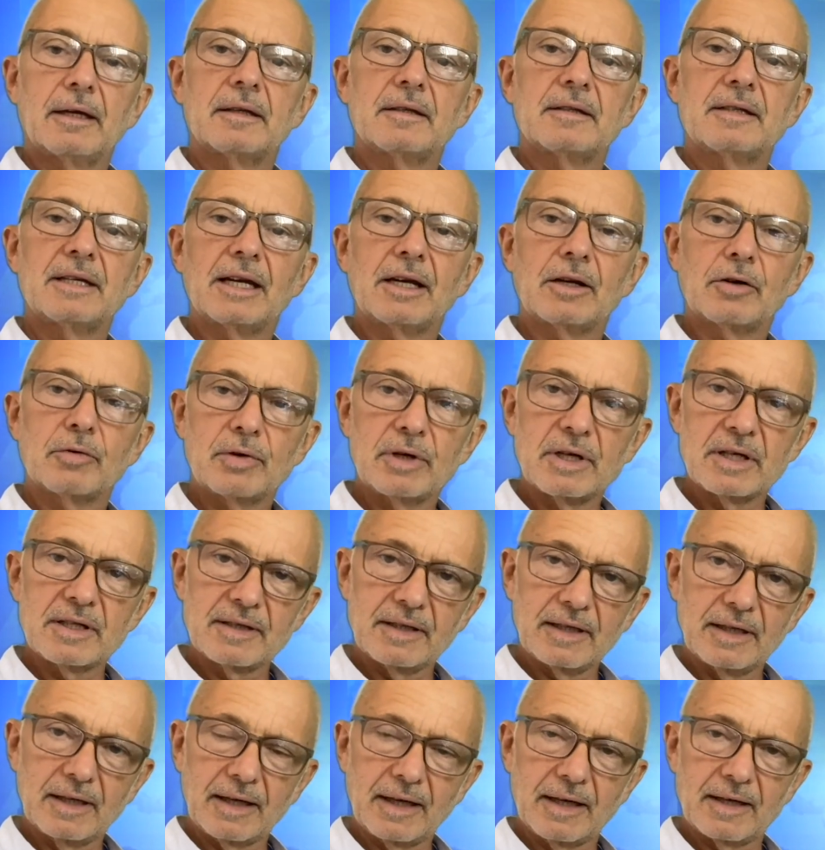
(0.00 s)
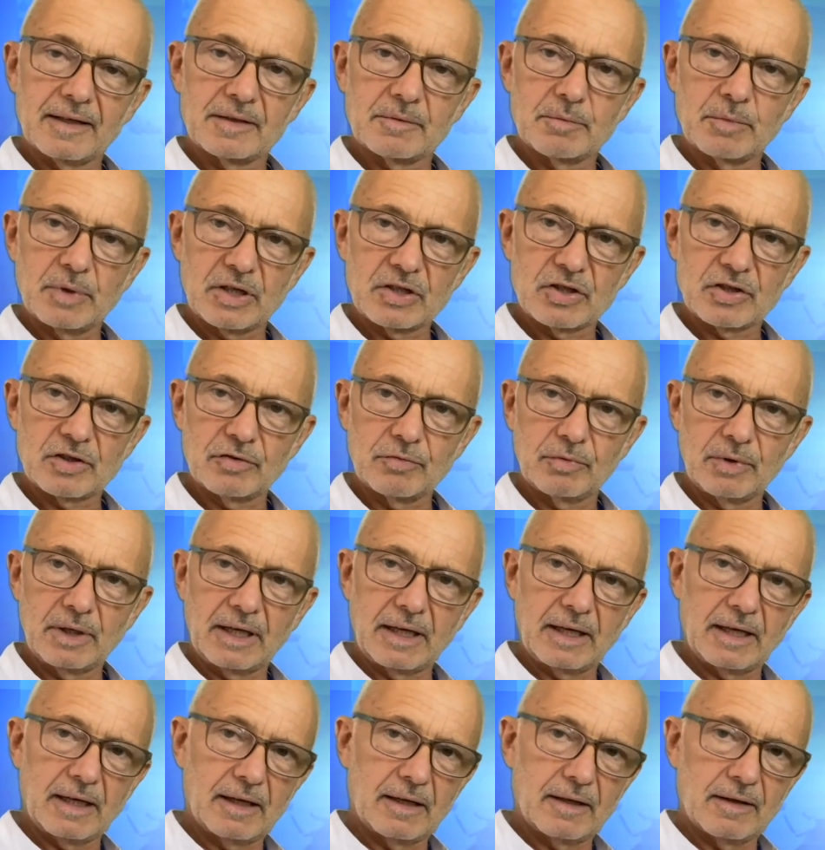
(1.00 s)
decreasing as much as we
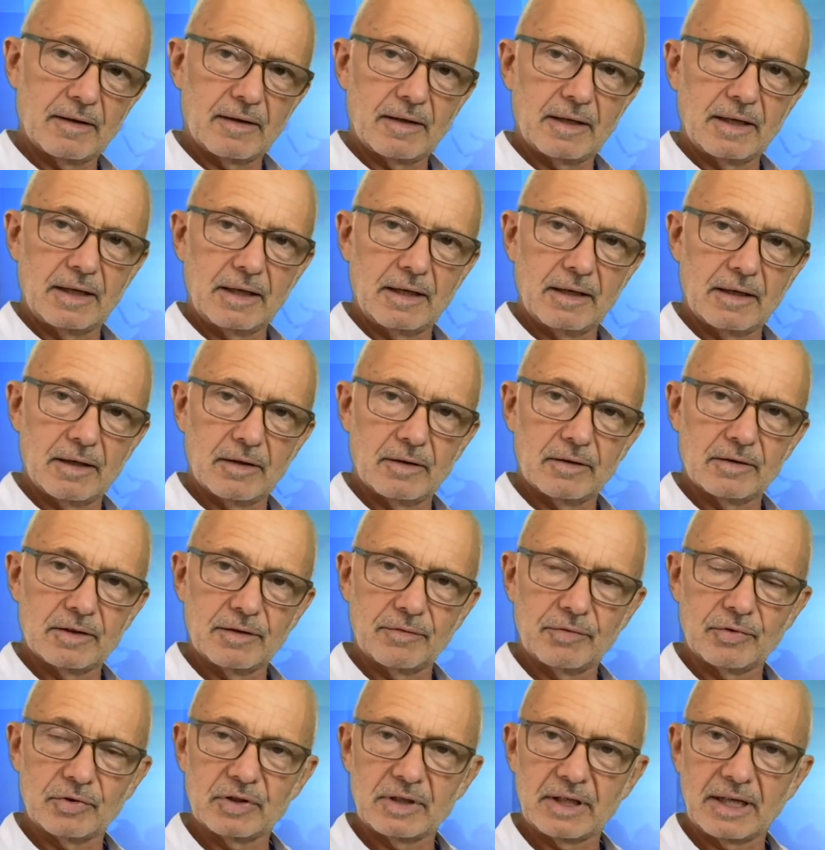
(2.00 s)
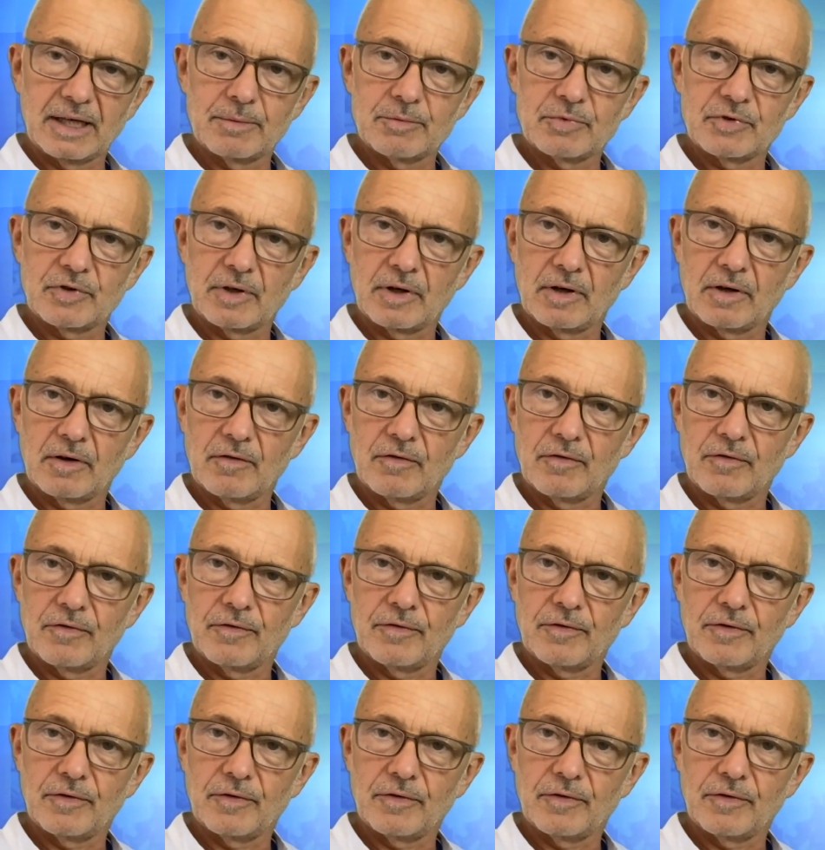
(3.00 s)
can the different types of